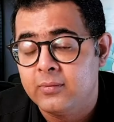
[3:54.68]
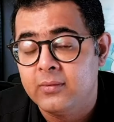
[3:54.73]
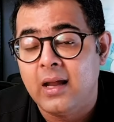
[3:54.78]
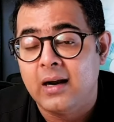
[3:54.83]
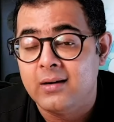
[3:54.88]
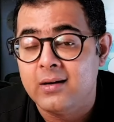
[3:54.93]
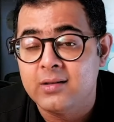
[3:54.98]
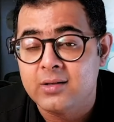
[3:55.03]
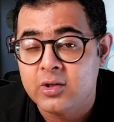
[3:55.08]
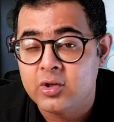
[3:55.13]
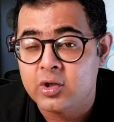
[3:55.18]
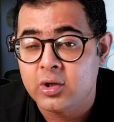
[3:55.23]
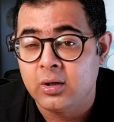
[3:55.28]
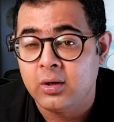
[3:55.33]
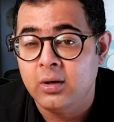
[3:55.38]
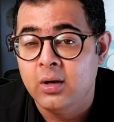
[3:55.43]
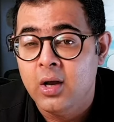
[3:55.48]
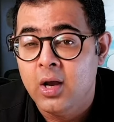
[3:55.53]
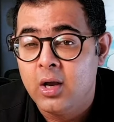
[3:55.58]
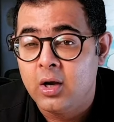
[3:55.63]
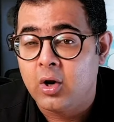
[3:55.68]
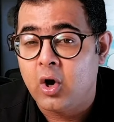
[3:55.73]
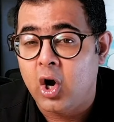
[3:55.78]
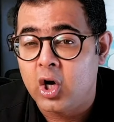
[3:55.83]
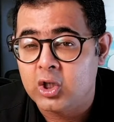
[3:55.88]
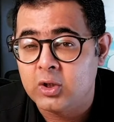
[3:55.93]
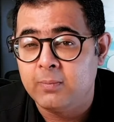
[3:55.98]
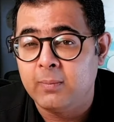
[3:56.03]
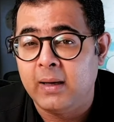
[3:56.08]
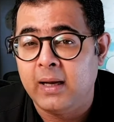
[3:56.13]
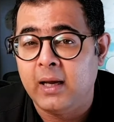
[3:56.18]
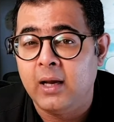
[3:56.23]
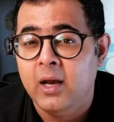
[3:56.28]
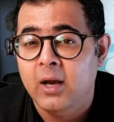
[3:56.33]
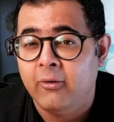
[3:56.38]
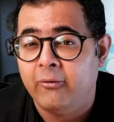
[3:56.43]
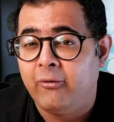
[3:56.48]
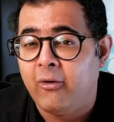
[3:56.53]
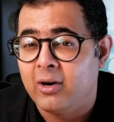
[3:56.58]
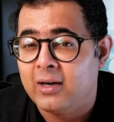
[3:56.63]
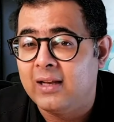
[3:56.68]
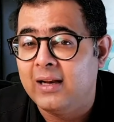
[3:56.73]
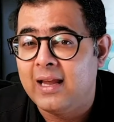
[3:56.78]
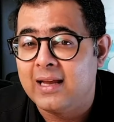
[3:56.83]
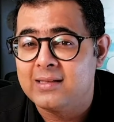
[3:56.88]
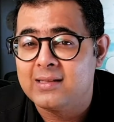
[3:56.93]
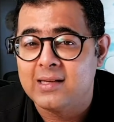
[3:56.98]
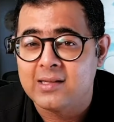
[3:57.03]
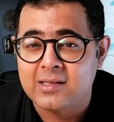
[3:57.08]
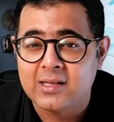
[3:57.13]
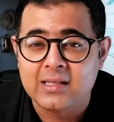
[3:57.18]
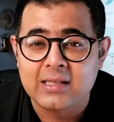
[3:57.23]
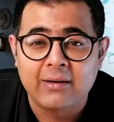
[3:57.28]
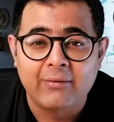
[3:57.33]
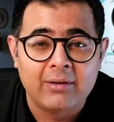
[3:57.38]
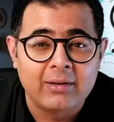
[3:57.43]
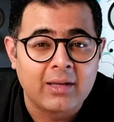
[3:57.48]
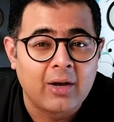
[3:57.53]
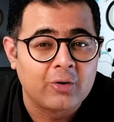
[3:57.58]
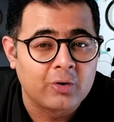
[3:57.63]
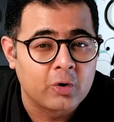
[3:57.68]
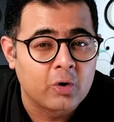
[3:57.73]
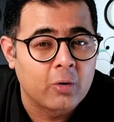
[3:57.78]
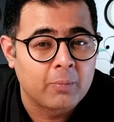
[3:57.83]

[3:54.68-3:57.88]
That decision cost me 40 lakh 67 thousand